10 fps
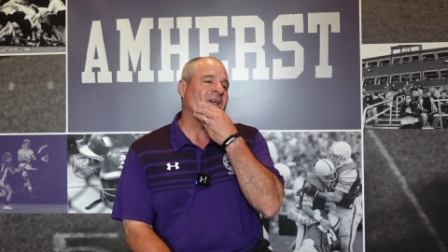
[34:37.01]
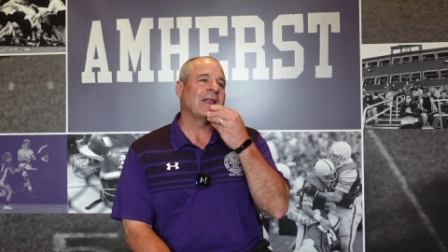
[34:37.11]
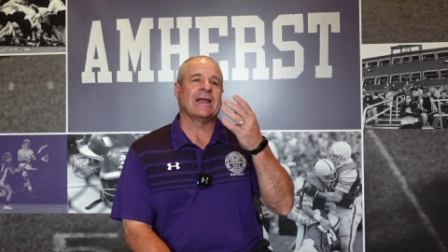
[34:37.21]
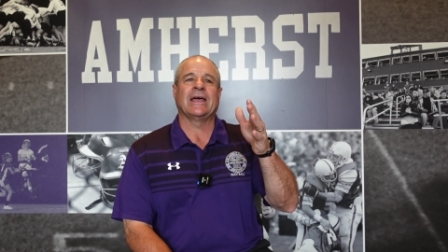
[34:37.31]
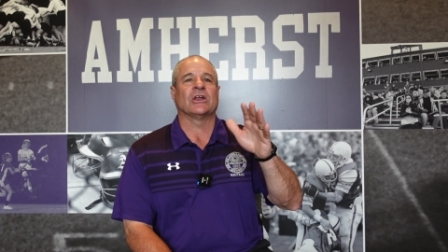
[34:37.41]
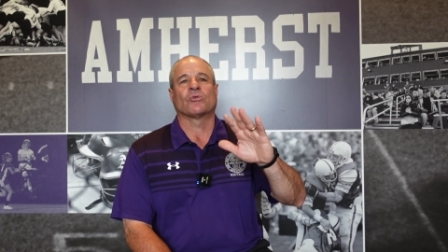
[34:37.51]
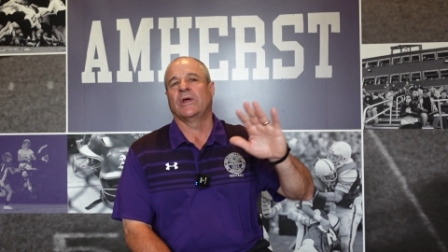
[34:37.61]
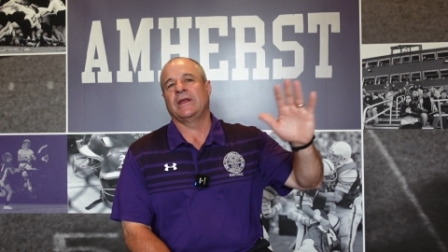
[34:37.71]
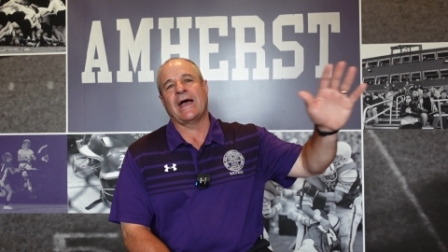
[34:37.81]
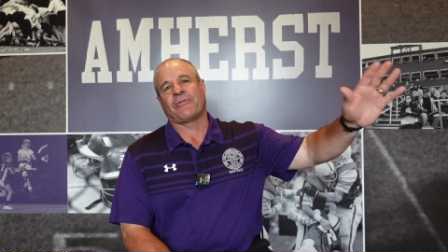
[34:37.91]
And I had a
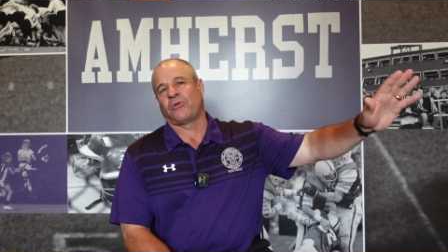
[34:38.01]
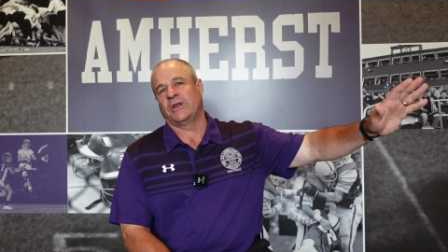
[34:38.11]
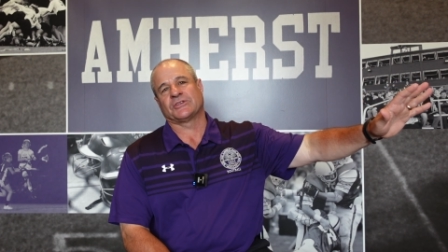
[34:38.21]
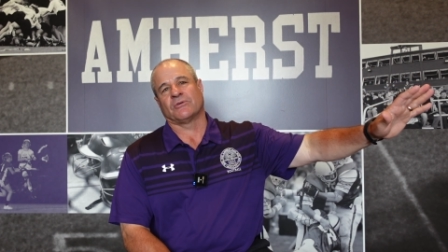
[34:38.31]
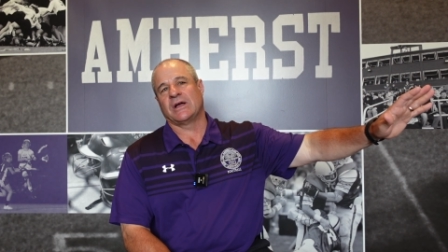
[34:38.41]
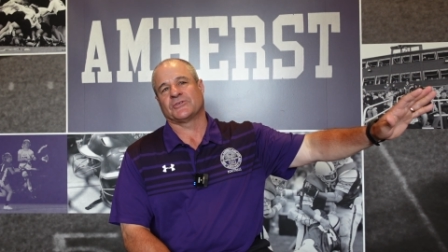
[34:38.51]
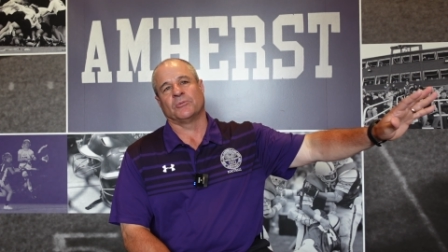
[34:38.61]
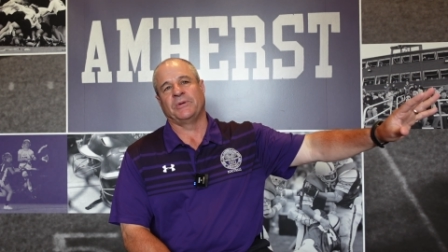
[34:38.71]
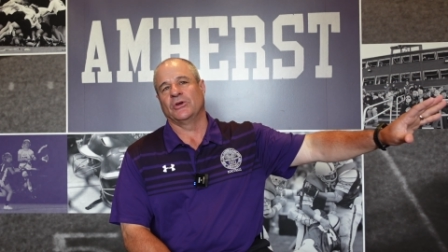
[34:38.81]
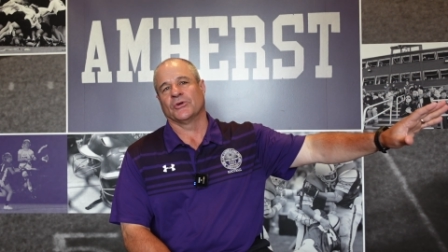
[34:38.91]
great athletic director,
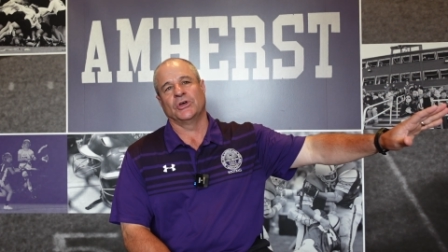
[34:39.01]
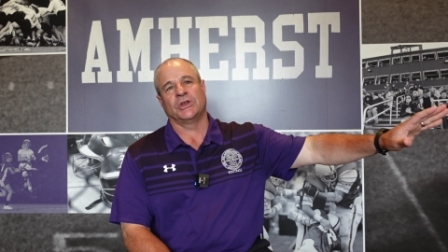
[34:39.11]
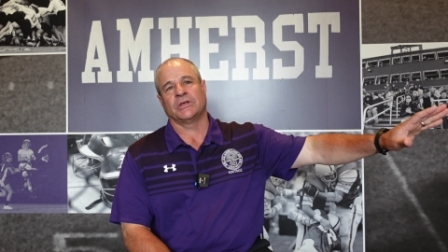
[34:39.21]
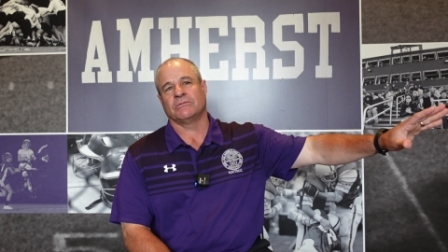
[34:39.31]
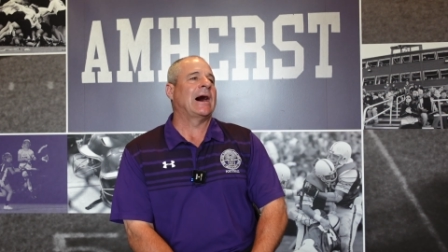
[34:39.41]
Peter Gooding.